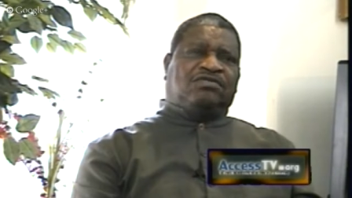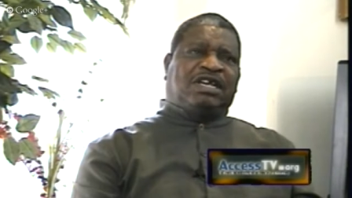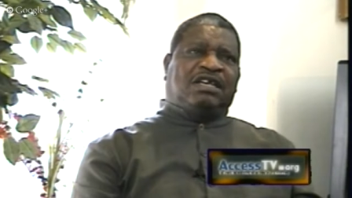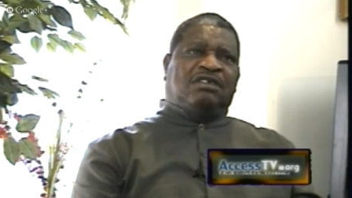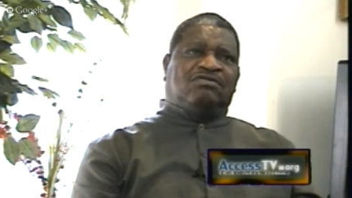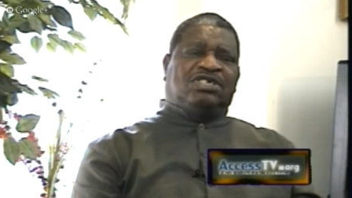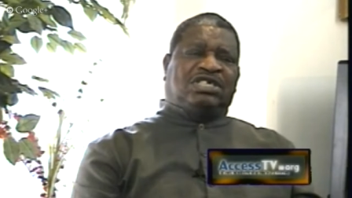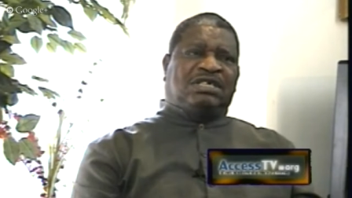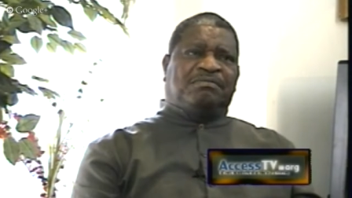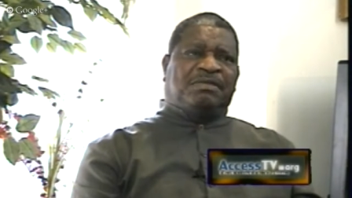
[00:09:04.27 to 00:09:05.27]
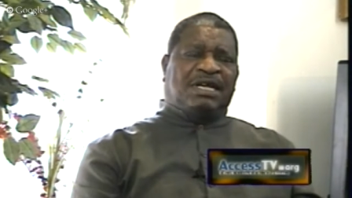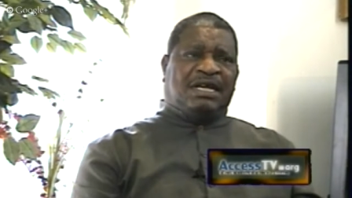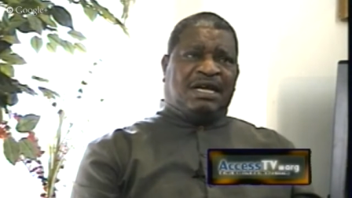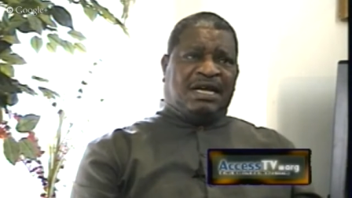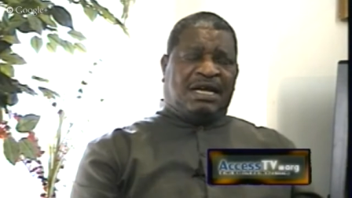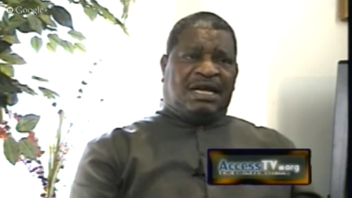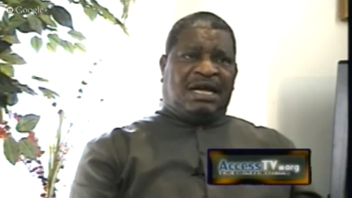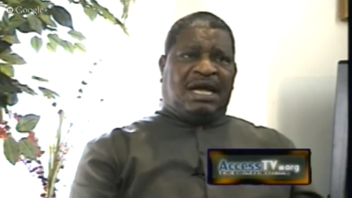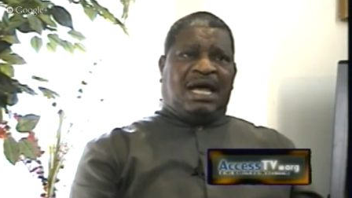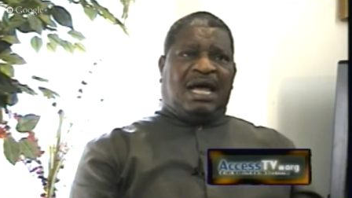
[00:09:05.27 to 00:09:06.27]
Reagan regime.
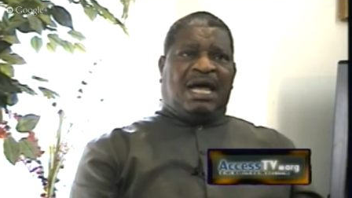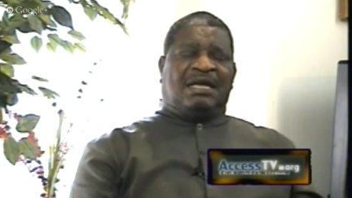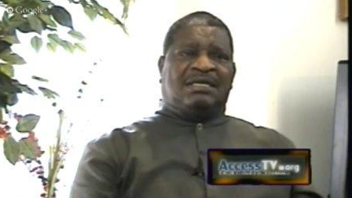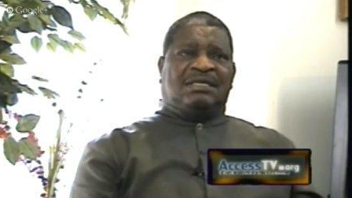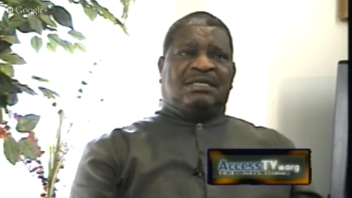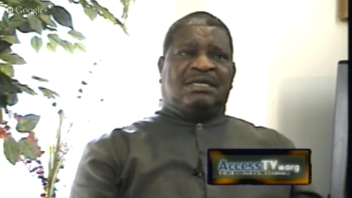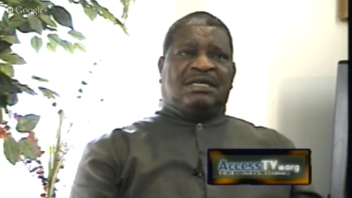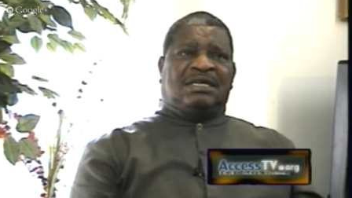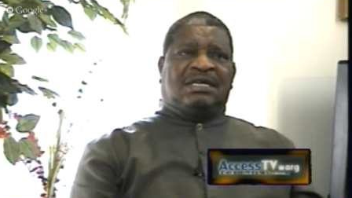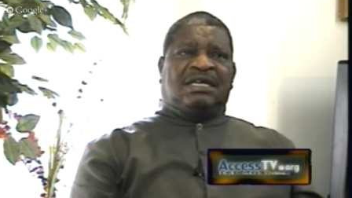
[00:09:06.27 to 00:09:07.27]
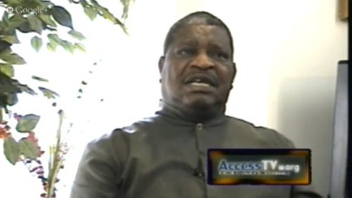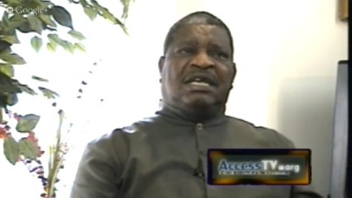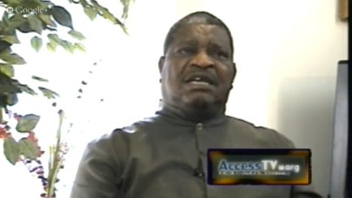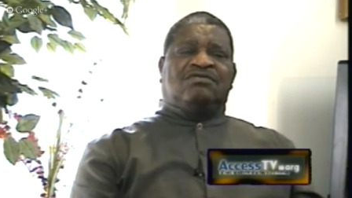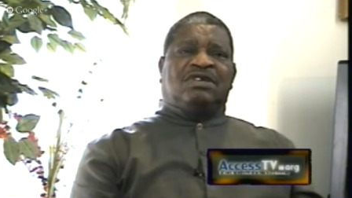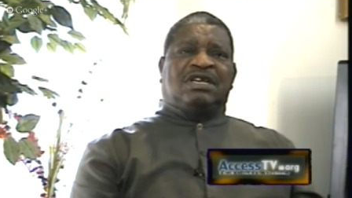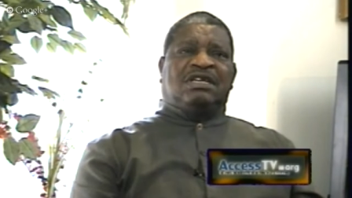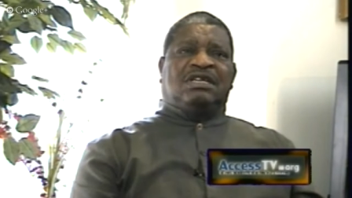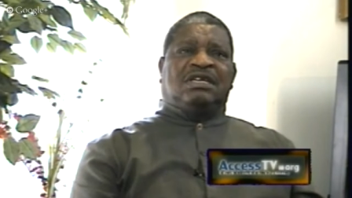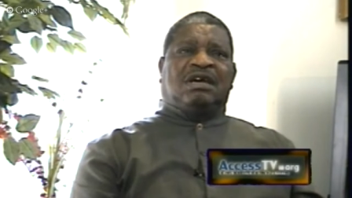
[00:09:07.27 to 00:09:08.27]
And uh, he had
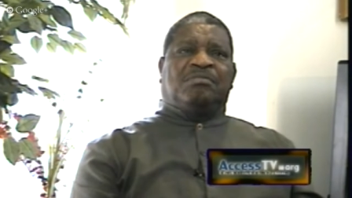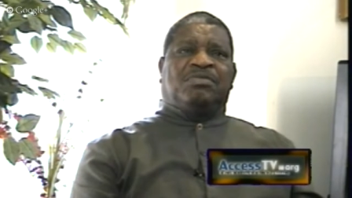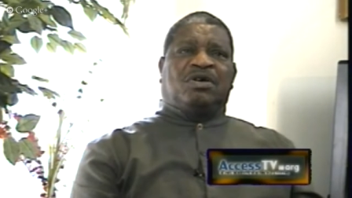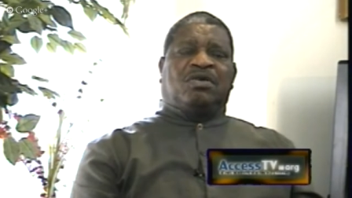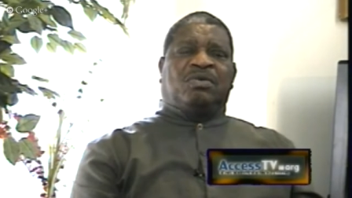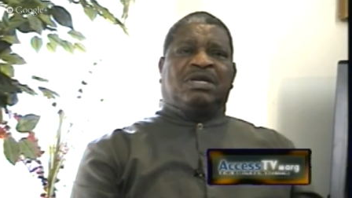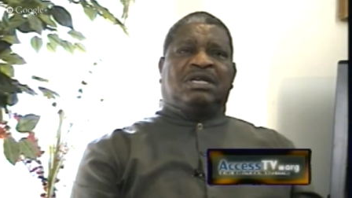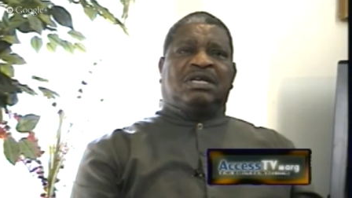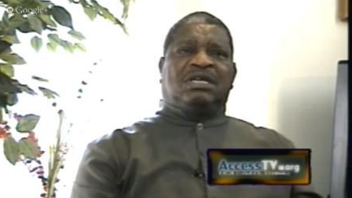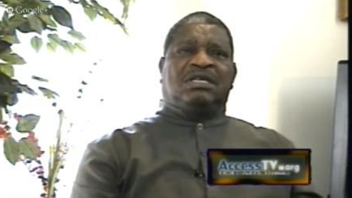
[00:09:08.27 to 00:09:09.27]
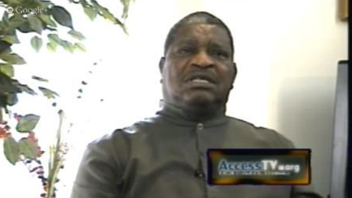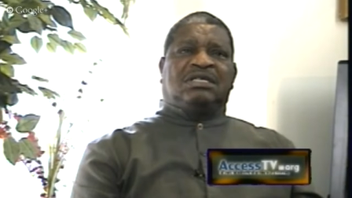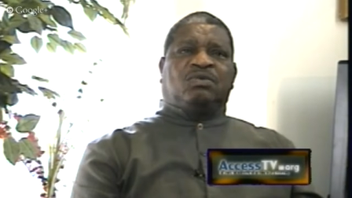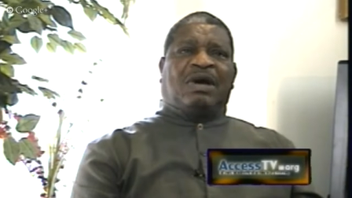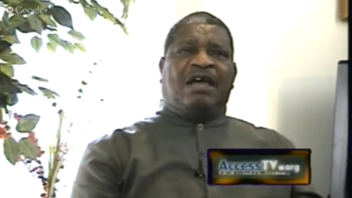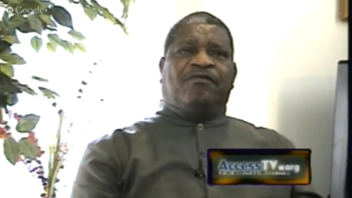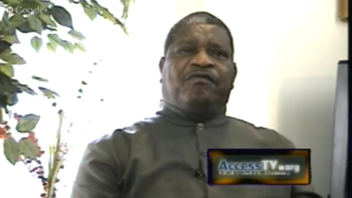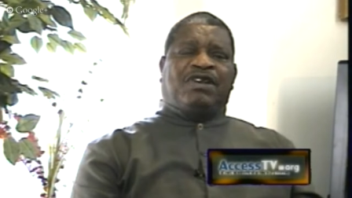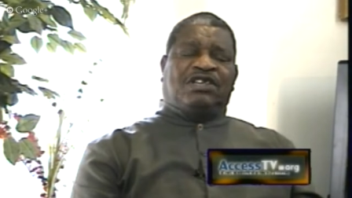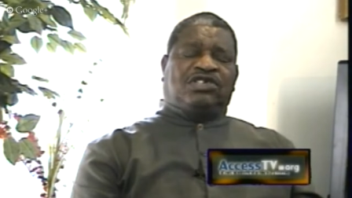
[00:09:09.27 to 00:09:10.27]
written a book with his wife,
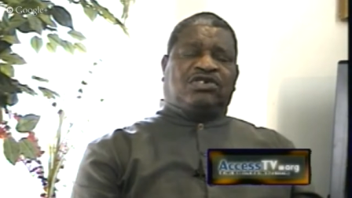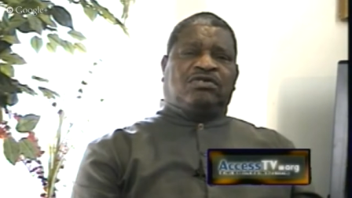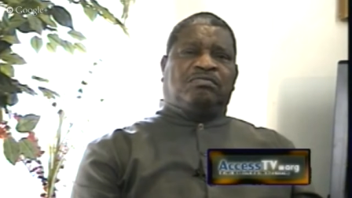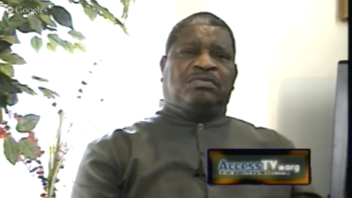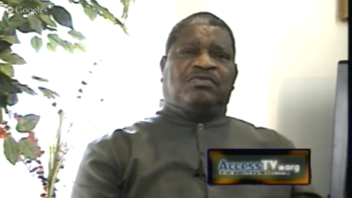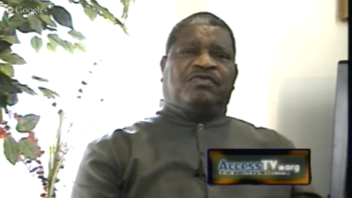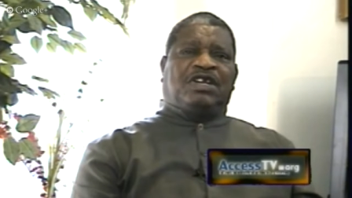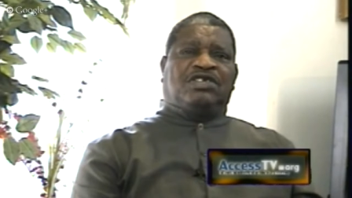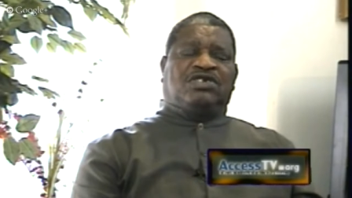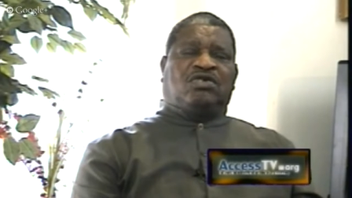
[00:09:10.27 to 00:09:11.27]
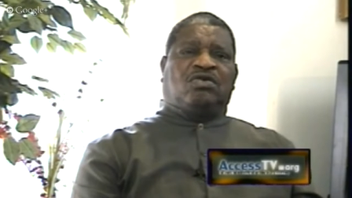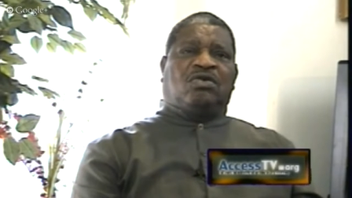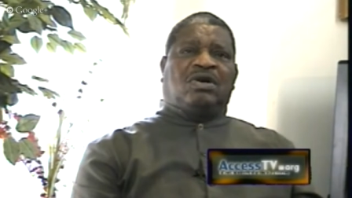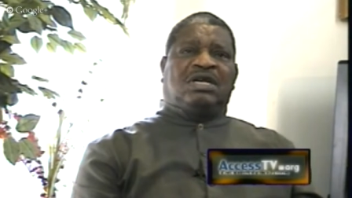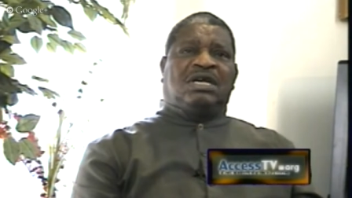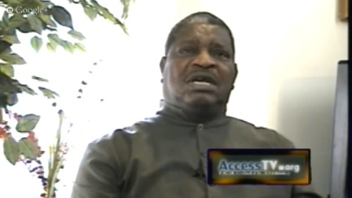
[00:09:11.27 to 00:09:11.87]
Phyllis, Phyllis Cord,